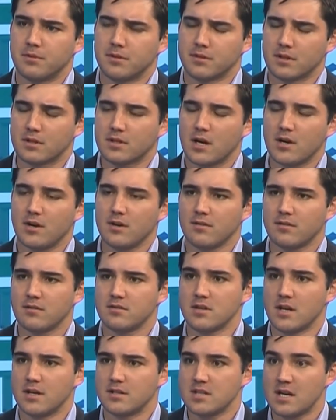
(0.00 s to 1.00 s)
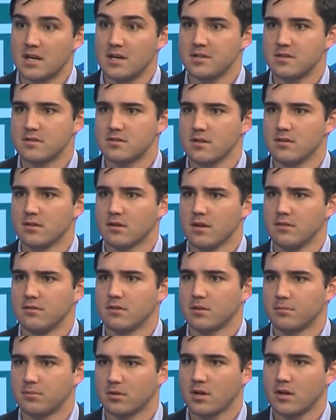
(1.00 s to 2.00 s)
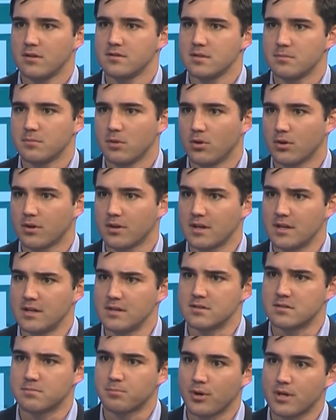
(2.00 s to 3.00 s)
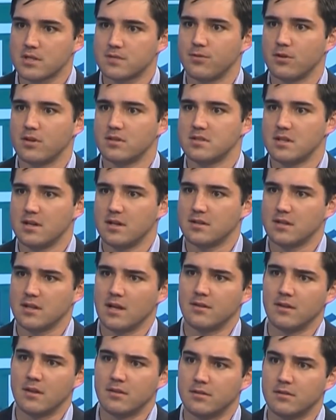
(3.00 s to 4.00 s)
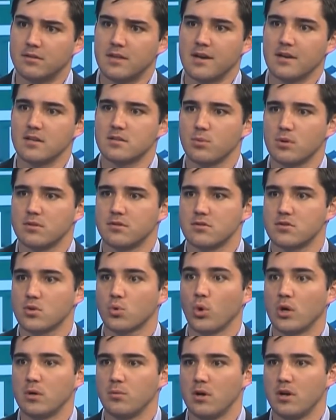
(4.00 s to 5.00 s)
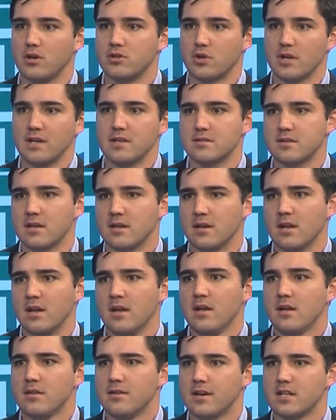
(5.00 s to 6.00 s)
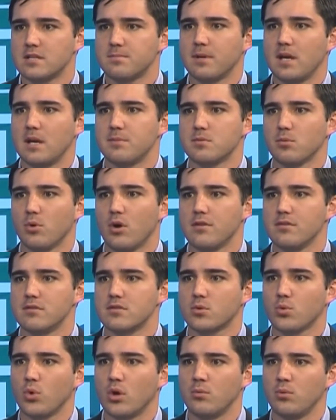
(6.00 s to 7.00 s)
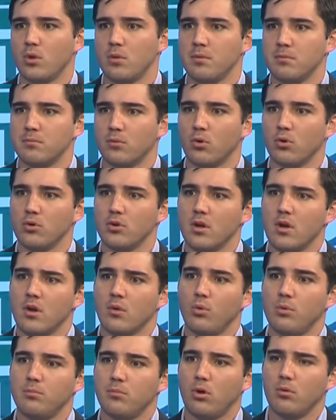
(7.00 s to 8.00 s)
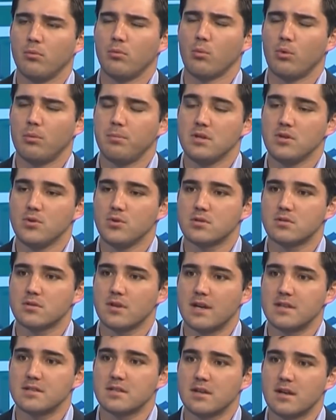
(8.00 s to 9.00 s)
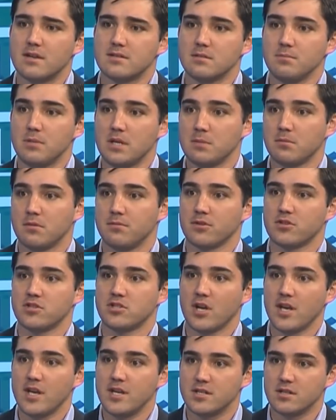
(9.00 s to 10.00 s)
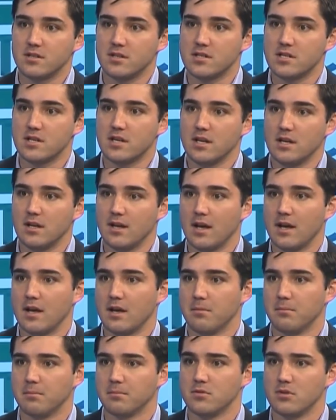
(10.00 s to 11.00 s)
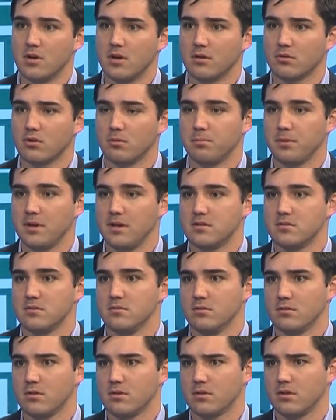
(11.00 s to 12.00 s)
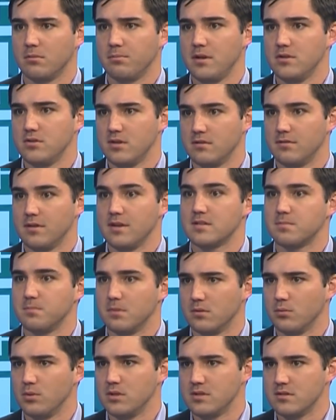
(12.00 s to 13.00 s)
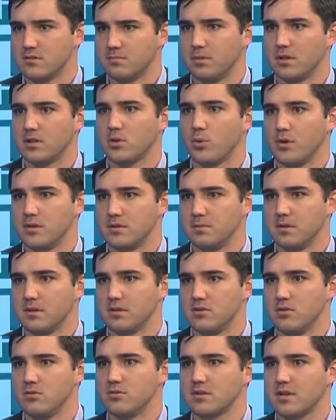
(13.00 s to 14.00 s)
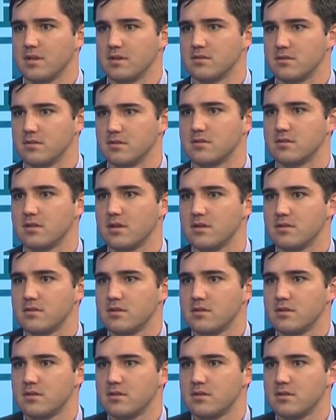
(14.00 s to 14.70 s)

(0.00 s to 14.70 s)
current challenges in the cryptocurrency market is price volatility, and that is what this coin will address, and that is perhaps why this coin will be used as a medium of exchange initially, mm-hmm. compared to investment, which is Bitcoin's biggest use case at this stage.